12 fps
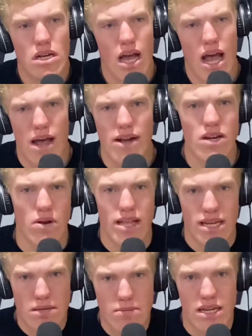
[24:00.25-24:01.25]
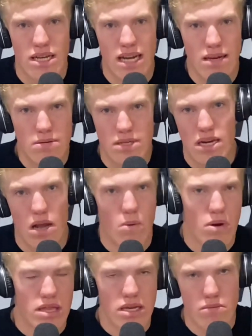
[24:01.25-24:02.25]
Uh, you know, some of the teams, you know,
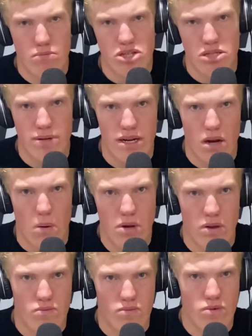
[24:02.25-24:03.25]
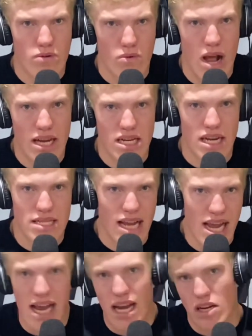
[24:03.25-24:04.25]
with Busch Beer going to Ross
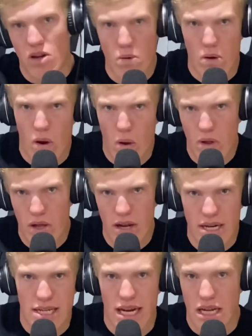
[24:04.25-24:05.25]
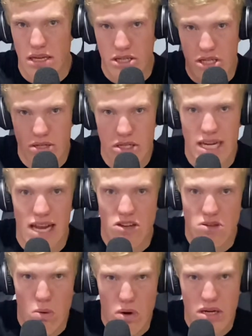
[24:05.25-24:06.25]
Chastain and Coca Cola is like a you
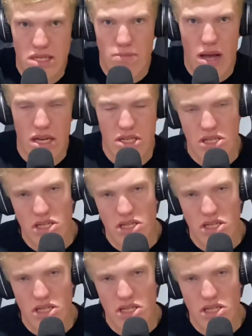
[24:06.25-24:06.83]
Suarez sponsor.